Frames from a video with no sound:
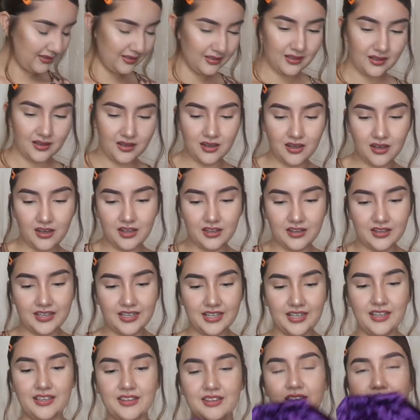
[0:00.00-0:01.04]
Oh, look
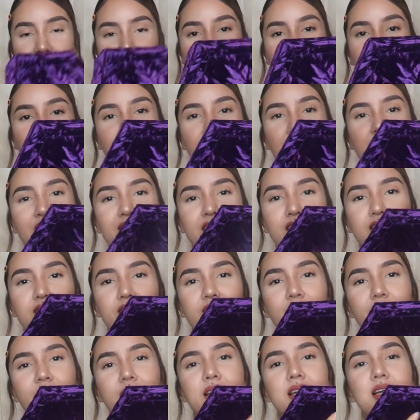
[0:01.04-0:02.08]
at the velvet. Oh
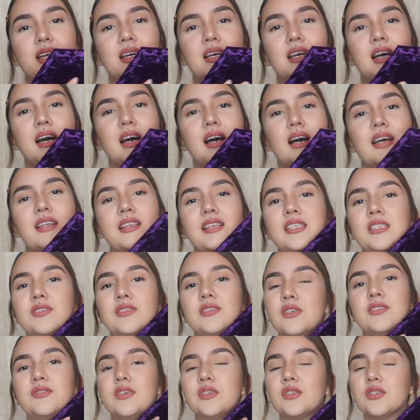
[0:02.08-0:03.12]
my god. This
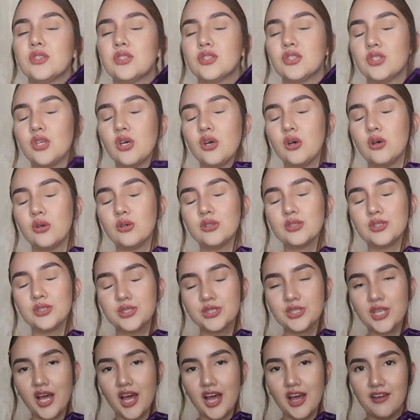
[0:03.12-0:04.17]
feels so
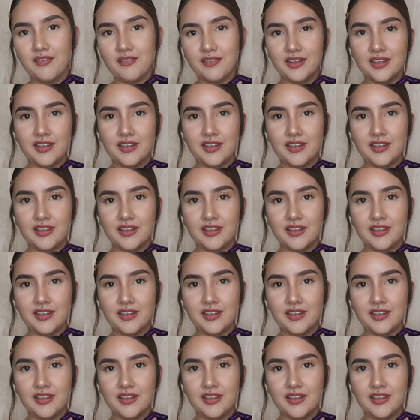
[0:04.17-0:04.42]
soft.